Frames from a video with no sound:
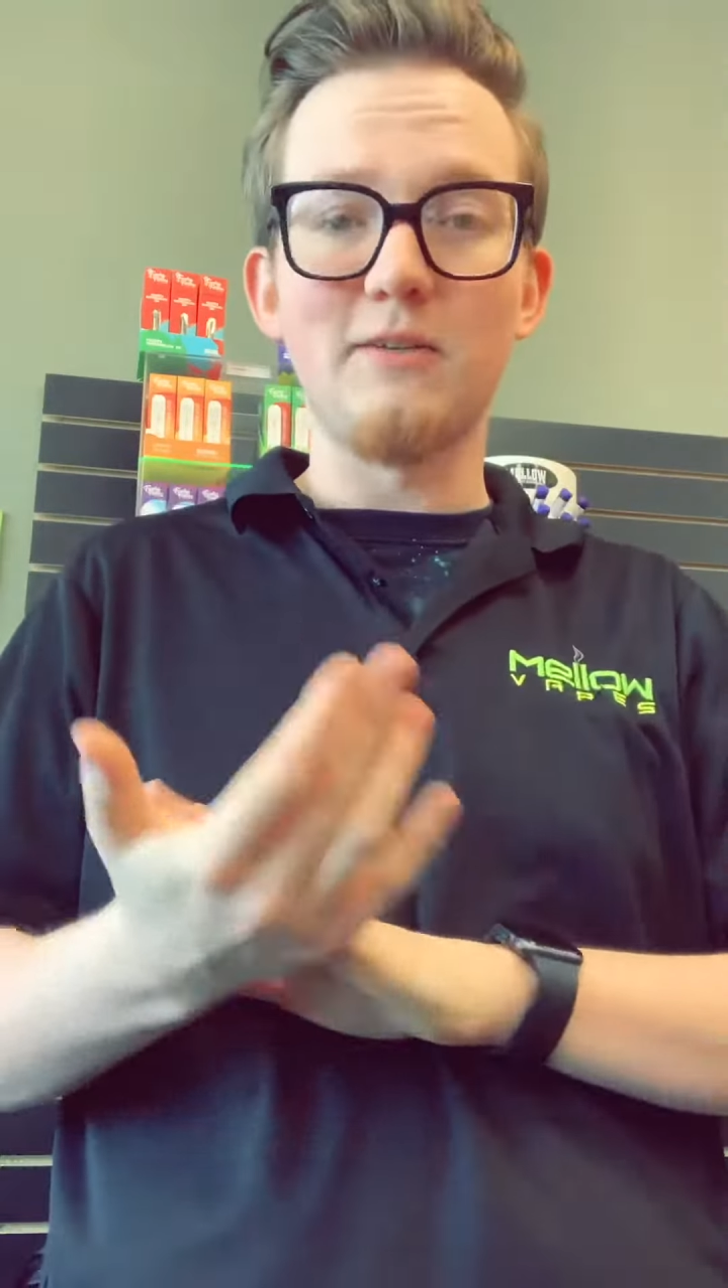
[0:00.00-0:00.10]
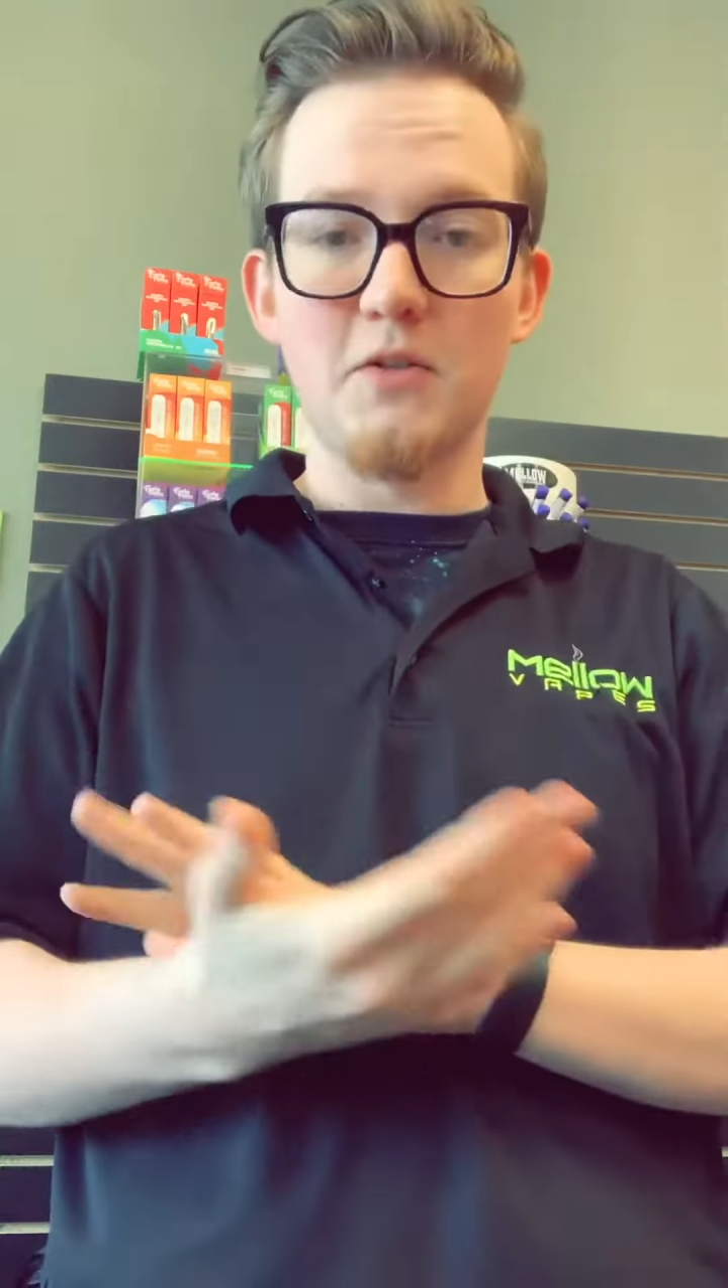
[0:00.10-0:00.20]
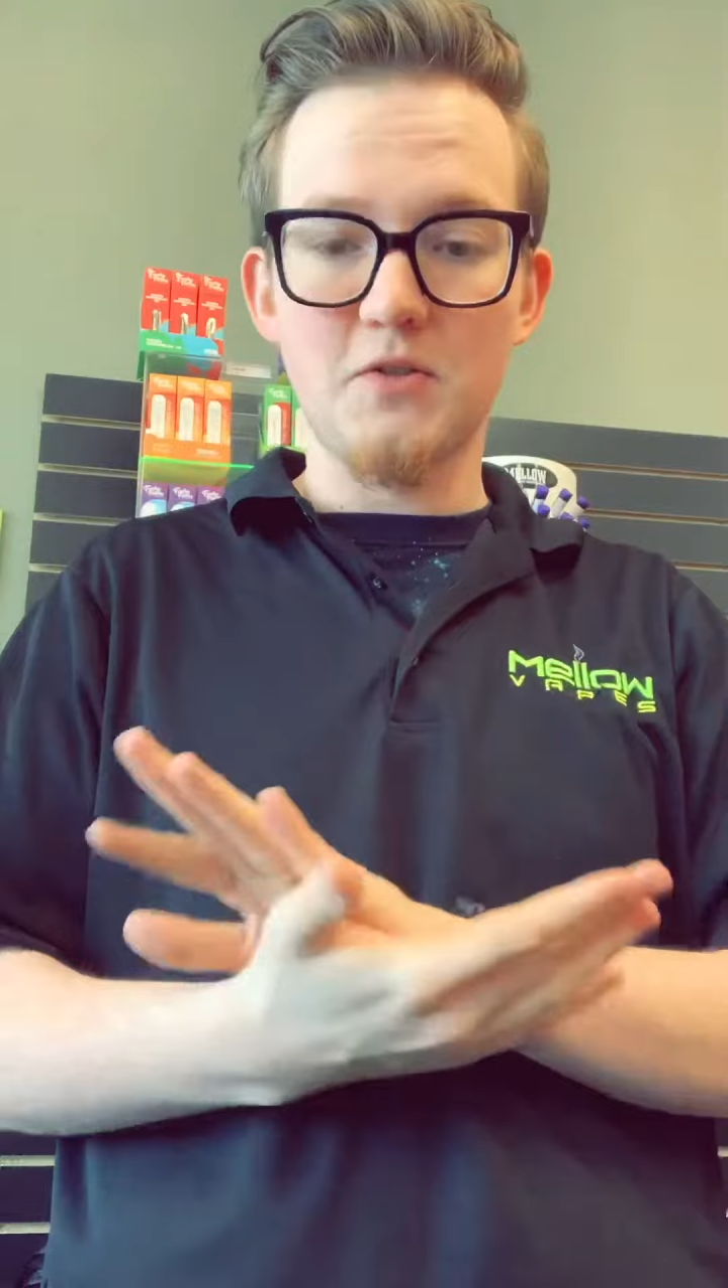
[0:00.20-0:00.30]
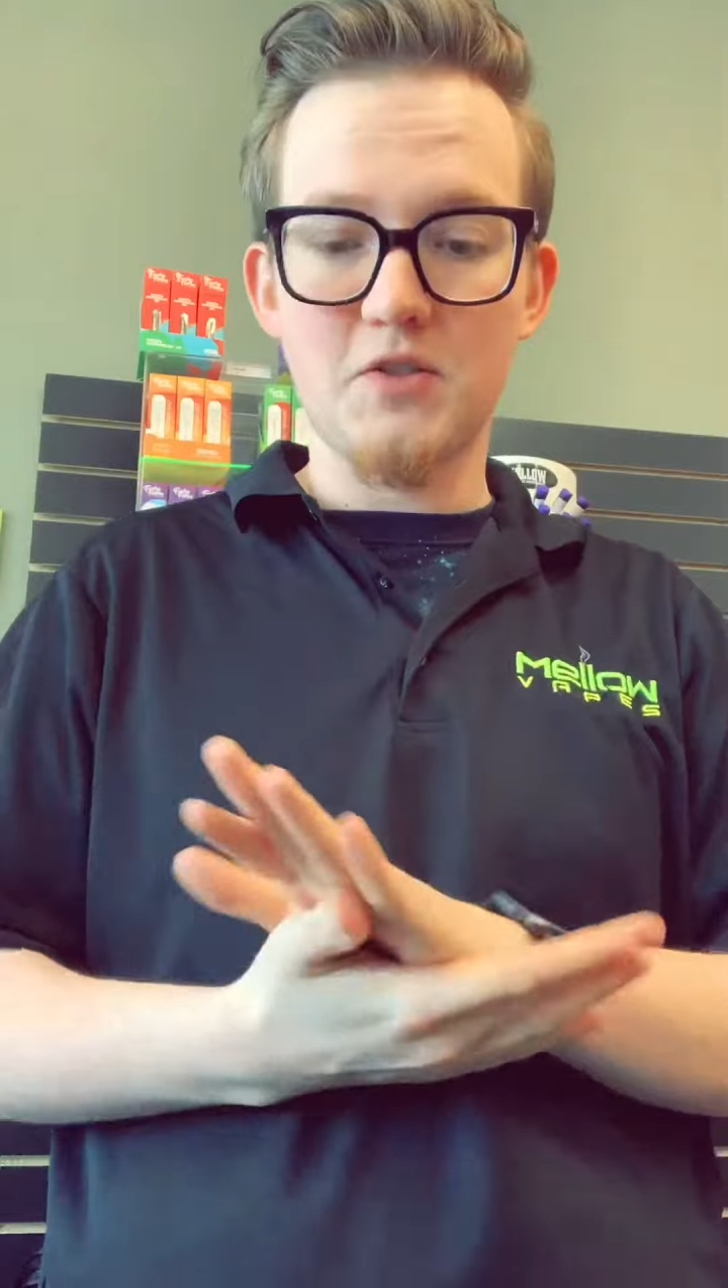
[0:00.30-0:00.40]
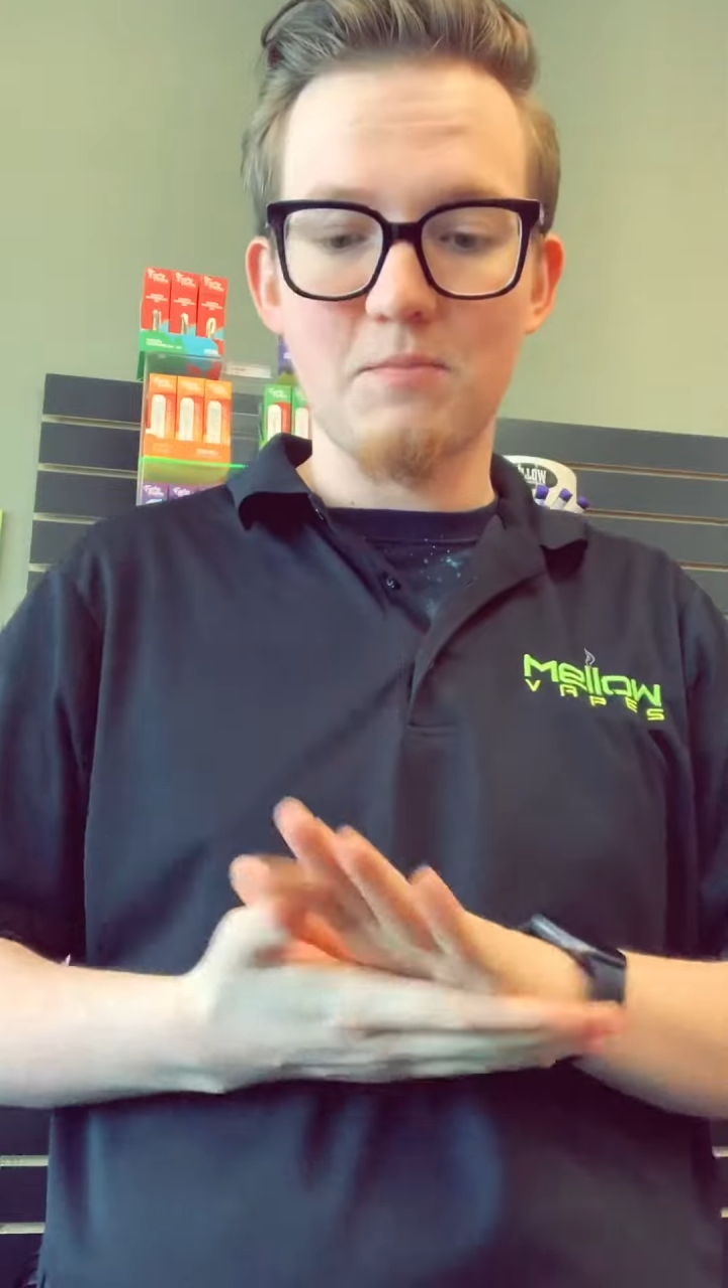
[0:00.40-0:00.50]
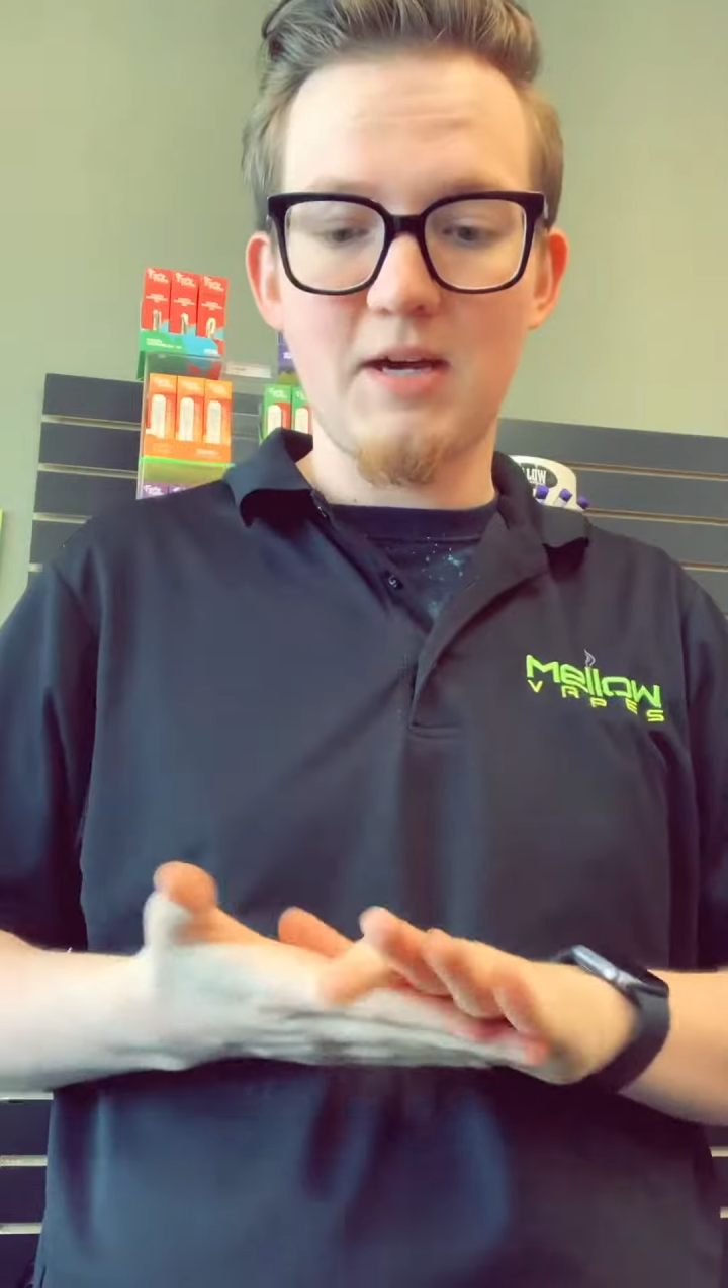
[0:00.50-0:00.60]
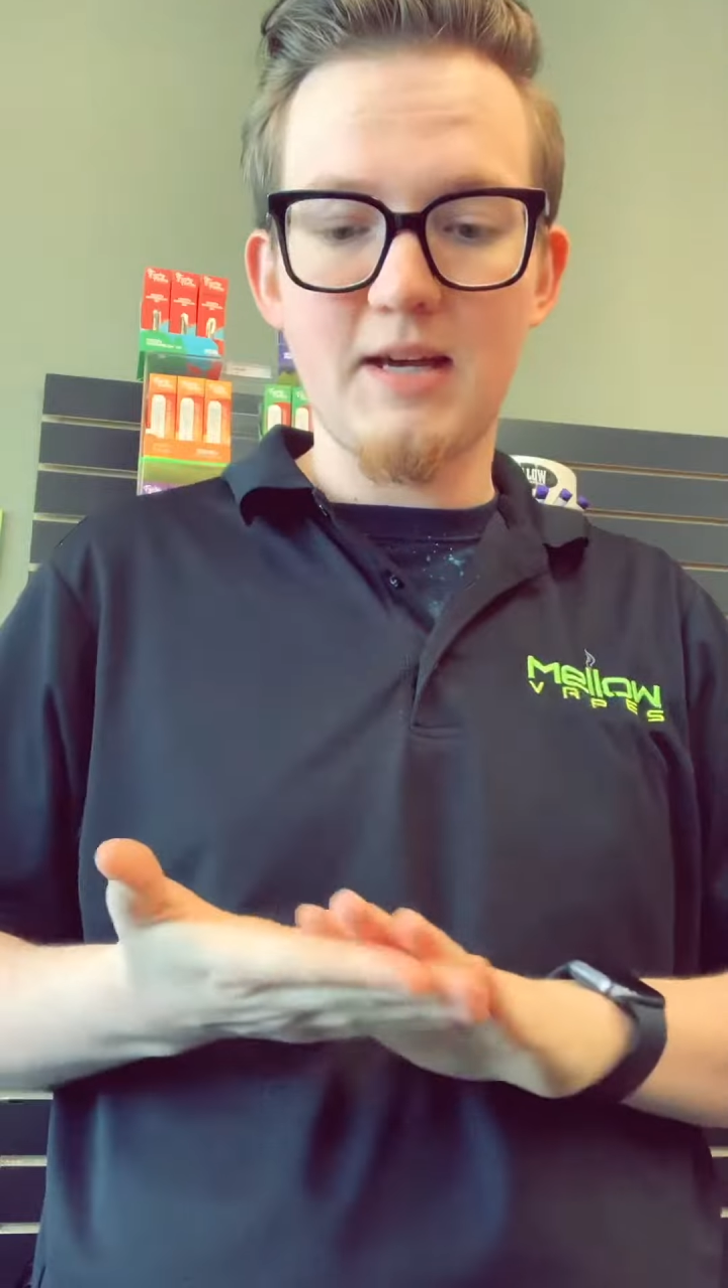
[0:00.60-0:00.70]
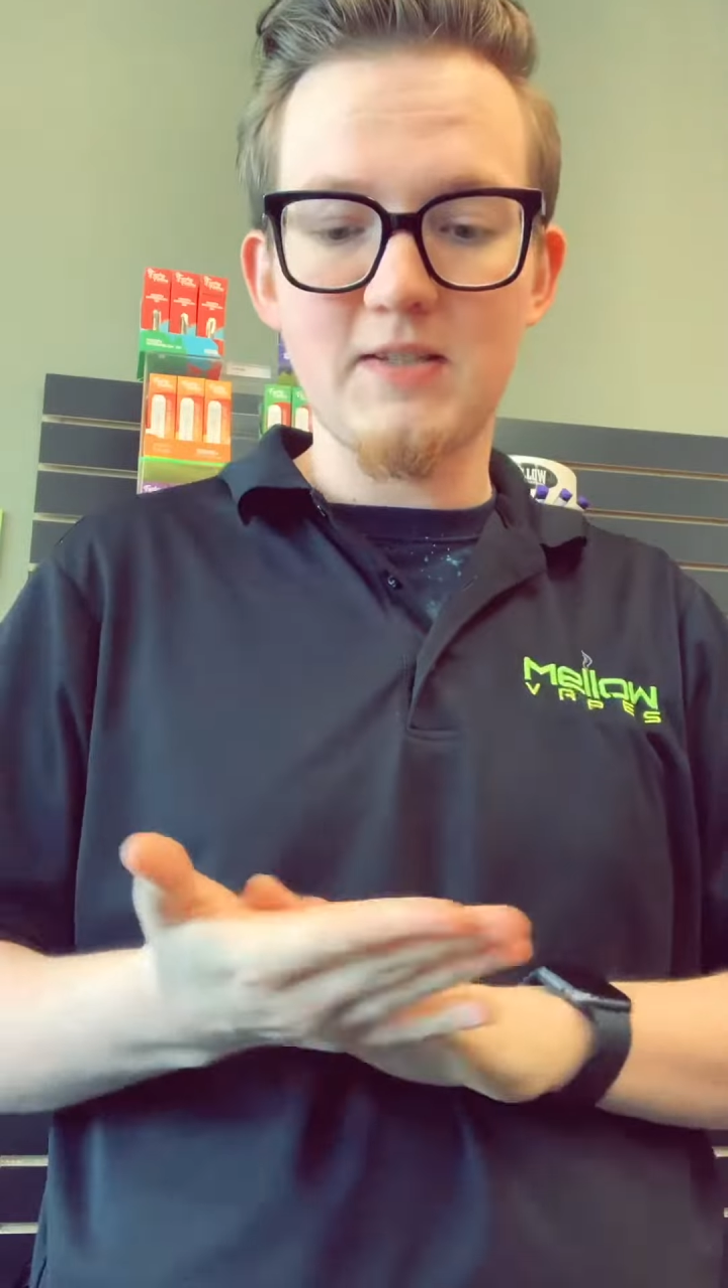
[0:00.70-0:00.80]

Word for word: on some uh,